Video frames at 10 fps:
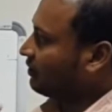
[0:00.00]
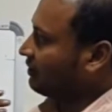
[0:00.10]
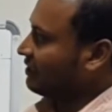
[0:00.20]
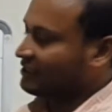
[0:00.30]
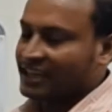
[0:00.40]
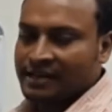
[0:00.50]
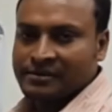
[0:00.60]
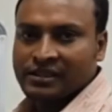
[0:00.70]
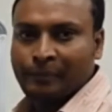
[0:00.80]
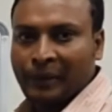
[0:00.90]
he
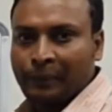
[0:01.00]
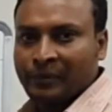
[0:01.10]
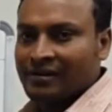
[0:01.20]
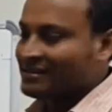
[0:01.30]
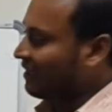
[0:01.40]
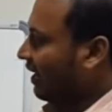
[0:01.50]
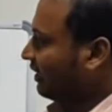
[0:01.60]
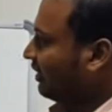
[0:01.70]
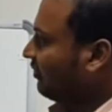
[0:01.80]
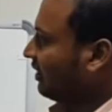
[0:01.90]
describes the people's
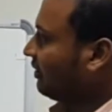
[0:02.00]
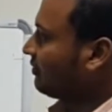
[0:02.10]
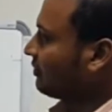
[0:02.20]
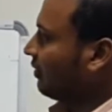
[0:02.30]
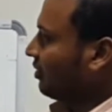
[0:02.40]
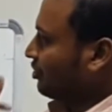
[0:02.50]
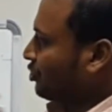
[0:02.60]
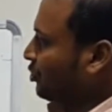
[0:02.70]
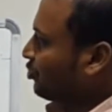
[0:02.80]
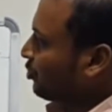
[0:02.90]
activity,
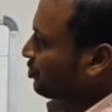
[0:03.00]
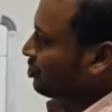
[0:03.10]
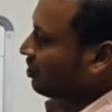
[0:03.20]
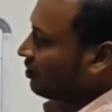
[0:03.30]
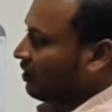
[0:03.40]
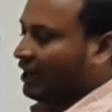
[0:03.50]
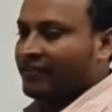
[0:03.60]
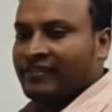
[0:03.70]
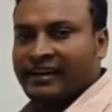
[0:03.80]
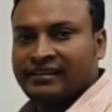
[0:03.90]
situation,
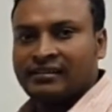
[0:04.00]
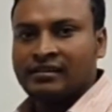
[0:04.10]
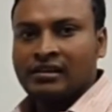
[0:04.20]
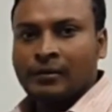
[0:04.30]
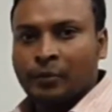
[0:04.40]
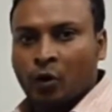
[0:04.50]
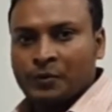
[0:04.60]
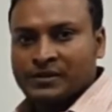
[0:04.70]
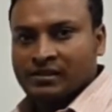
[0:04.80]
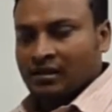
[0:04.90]
and final
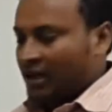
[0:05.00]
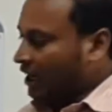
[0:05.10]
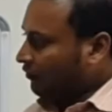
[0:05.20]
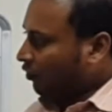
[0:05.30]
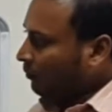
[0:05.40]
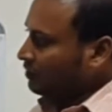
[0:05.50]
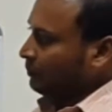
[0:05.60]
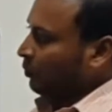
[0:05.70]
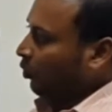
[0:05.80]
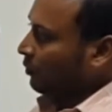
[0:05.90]
props. And from
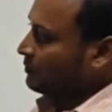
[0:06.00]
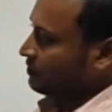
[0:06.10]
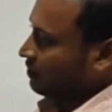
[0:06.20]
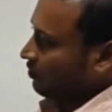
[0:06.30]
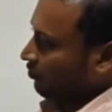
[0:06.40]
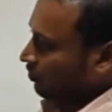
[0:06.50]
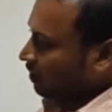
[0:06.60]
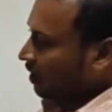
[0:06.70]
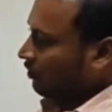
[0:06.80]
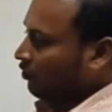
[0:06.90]
the props,
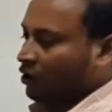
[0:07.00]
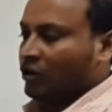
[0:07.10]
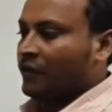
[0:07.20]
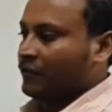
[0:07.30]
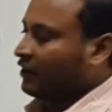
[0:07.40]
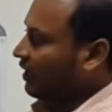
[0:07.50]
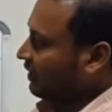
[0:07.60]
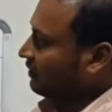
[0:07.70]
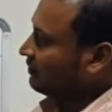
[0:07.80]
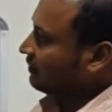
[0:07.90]
we have lot of
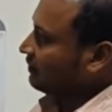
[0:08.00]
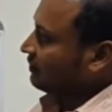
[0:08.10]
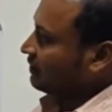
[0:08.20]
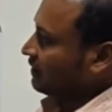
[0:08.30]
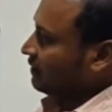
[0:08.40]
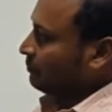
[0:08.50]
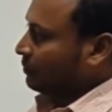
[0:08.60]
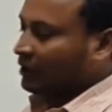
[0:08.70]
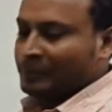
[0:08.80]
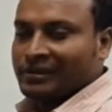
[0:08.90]
the
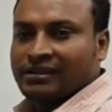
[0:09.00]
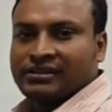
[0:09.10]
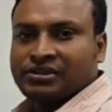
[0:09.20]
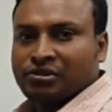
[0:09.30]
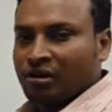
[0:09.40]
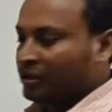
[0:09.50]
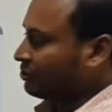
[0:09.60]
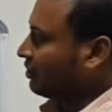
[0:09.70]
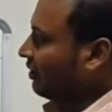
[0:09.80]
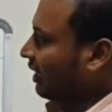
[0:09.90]
purpose,
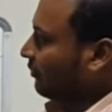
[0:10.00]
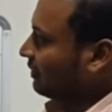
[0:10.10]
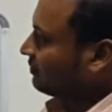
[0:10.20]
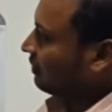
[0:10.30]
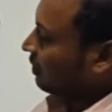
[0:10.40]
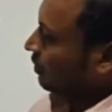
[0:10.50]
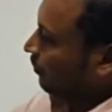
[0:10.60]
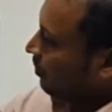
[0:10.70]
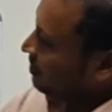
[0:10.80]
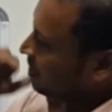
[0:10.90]
solution like that.
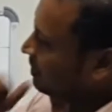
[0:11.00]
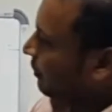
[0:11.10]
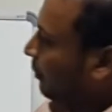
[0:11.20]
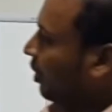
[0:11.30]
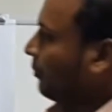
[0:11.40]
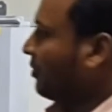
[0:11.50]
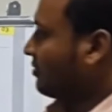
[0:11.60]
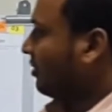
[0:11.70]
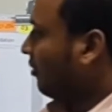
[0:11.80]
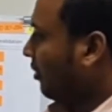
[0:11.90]
The first is the
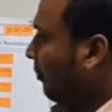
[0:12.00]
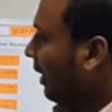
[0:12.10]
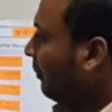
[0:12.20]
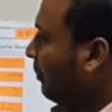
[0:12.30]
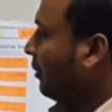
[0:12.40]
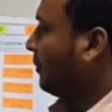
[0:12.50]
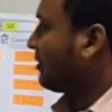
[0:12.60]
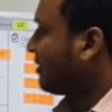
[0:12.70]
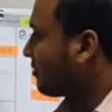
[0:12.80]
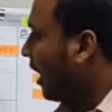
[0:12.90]
purpose. Our main
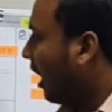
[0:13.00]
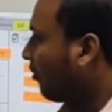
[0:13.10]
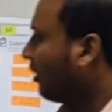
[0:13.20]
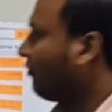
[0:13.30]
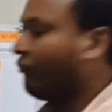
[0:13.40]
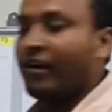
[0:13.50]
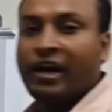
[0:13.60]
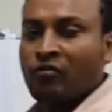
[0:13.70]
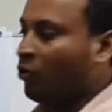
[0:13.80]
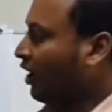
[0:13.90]
purpose is avoid the
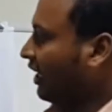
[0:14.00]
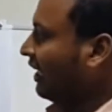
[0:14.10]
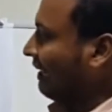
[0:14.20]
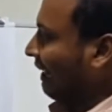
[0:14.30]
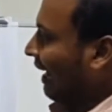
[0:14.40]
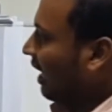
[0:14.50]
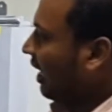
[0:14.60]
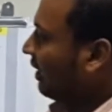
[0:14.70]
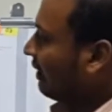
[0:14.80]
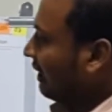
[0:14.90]
fake voting
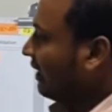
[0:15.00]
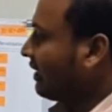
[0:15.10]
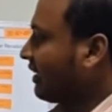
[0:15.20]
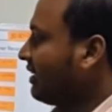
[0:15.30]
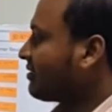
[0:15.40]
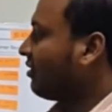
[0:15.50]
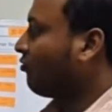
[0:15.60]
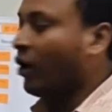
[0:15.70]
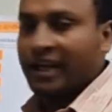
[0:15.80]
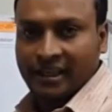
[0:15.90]
and increase
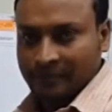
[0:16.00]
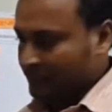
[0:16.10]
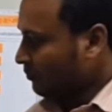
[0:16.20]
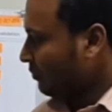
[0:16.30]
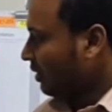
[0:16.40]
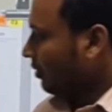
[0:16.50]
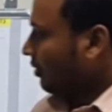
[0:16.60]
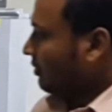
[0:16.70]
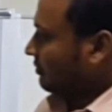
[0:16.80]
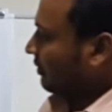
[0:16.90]
the voting.
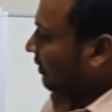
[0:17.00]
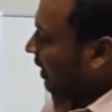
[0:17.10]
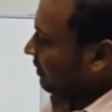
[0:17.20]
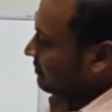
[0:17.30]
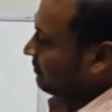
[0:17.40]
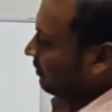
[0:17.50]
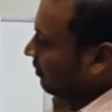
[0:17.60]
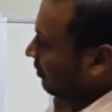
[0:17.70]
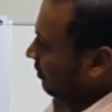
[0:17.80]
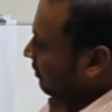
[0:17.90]
So next,
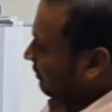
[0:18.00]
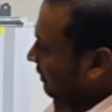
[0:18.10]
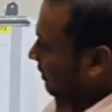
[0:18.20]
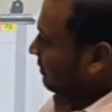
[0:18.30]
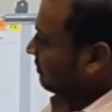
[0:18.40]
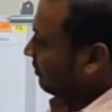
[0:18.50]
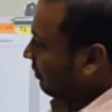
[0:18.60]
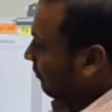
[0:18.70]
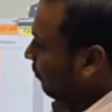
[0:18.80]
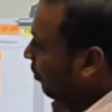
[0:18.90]
there is
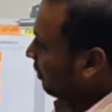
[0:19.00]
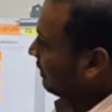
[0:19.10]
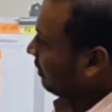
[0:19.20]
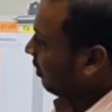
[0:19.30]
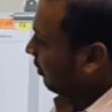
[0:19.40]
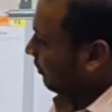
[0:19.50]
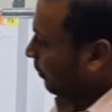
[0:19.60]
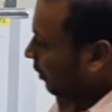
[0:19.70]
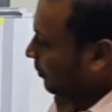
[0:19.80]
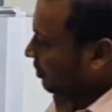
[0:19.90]
for the
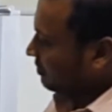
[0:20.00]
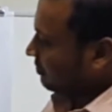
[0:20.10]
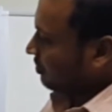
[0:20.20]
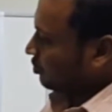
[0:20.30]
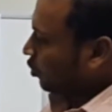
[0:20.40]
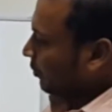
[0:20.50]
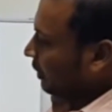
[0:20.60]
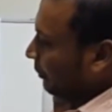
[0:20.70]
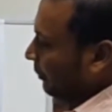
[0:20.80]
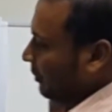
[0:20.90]
purpose, so
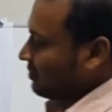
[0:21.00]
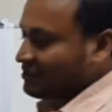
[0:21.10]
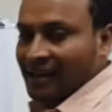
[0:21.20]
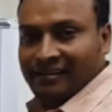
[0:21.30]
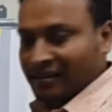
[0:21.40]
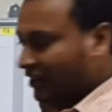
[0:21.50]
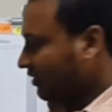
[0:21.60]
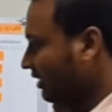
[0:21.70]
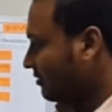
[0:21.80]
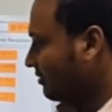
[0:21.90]
many people are
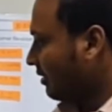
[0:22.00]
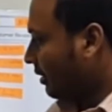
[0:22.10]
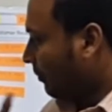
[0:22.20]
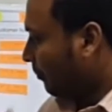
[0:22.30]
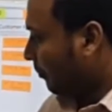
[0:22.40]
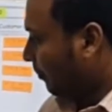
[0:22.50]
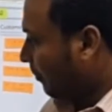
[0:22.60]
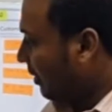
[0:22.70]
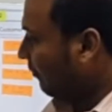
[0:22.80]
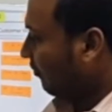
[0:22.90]
connected.
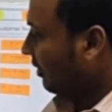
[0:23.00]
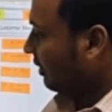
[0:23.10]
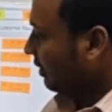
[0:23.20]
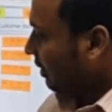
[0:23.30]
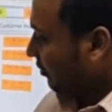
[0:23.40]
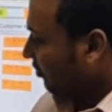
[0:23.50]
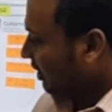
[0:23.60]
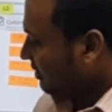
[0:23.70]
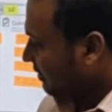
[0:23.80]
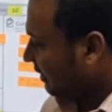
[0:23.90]
Briefly,
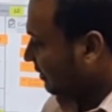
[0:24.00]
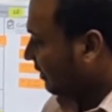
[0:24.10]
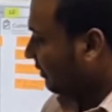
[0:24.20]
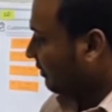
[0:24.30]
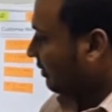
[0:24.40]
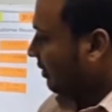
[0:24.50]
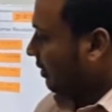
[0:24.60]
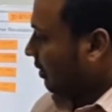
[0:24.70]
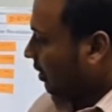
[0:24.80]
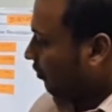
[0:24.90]
we can say that
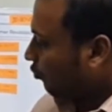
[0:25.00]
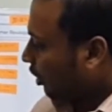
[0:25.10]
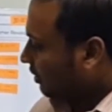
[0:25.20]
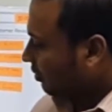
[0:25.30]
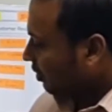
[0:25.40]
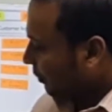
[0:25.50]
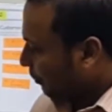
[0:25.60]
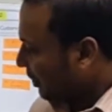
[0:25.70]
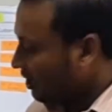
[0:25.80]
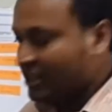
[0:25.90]

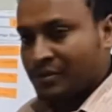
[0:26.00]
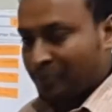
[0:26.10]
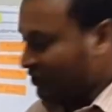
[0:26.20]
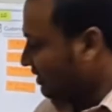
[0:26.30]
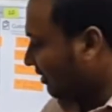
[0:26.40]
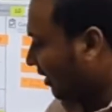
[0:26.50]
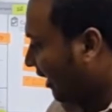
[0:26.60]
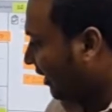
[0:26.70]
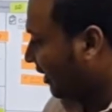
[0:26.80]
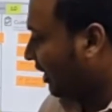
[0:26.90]
water, pH, physical
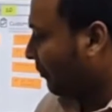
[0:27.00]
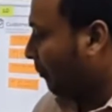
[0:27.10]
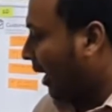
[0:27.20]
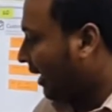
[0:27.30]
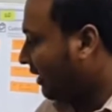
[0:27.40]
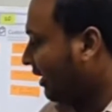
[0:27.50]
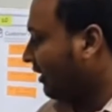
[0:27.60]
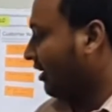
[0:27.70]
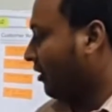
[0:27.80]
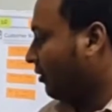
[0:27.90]
handicap, migrate